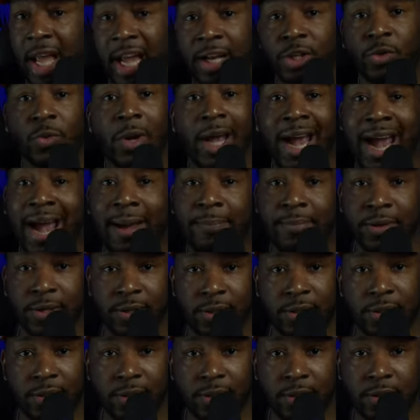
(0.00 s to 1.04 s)
that's what
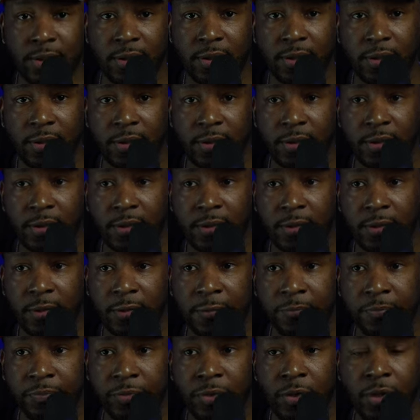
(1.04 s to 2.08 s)
happens.
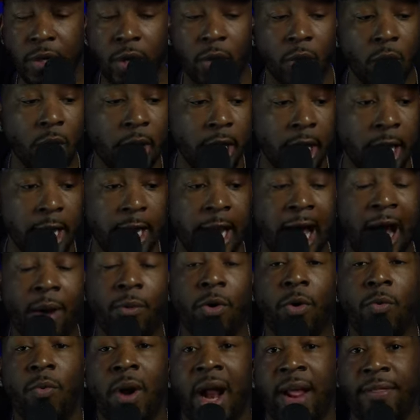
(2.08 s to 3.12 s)
You know, and
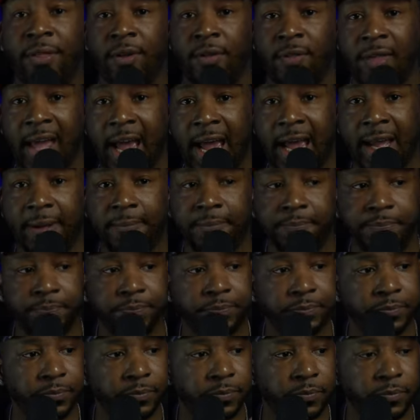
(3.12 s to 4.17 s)
I would rather that.
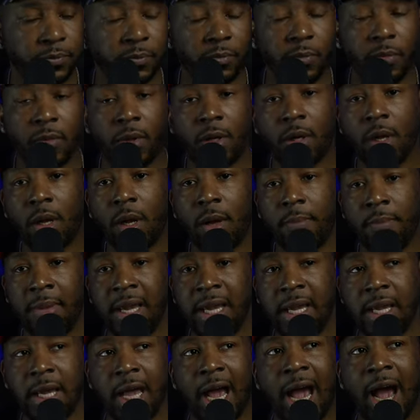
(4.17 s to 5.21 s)

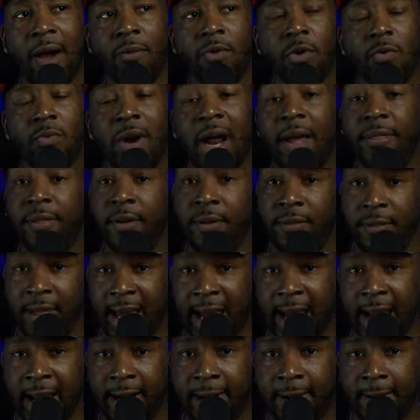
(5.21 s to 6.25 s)
Me, I would rather
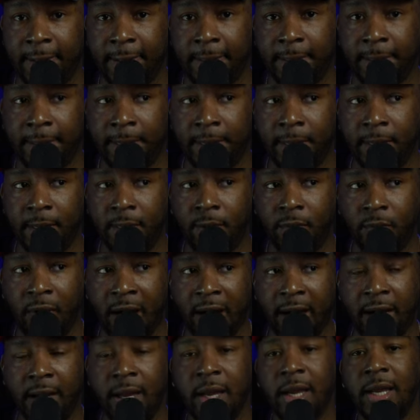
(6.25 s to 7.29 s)
that,
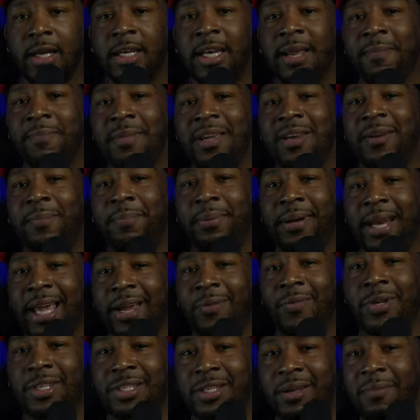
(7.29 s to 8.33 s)
right, than me to
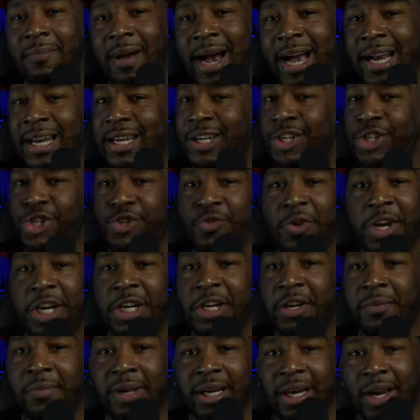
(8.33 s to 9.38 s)
play with somebody and
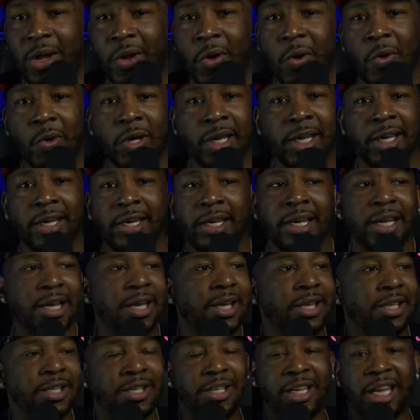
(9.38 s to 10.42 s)
string them along and
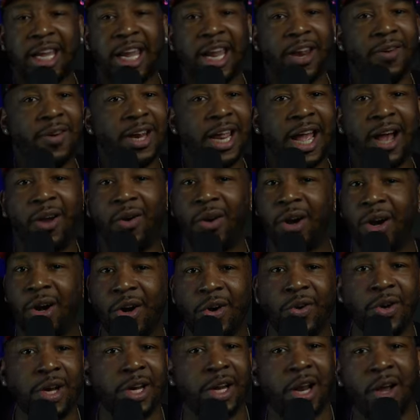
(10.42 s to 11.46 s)
carry out
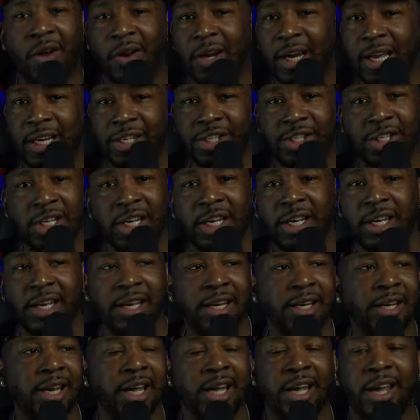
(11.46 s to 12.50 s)
hurt and all that
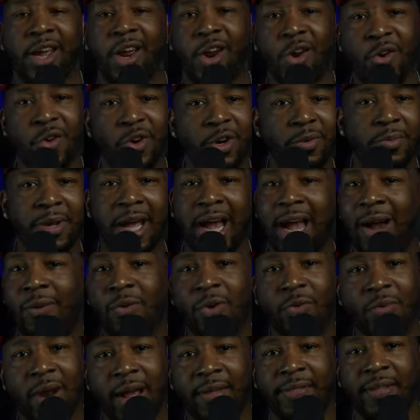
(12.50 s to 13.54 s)
shit and, and hurt them.
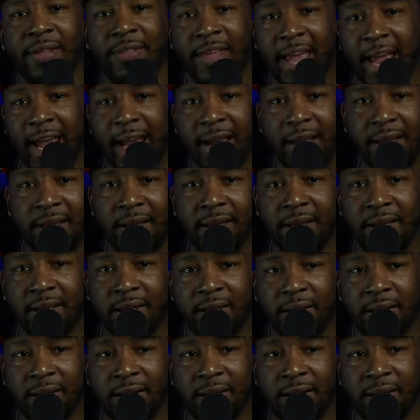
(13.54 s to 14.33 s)
I would rather that.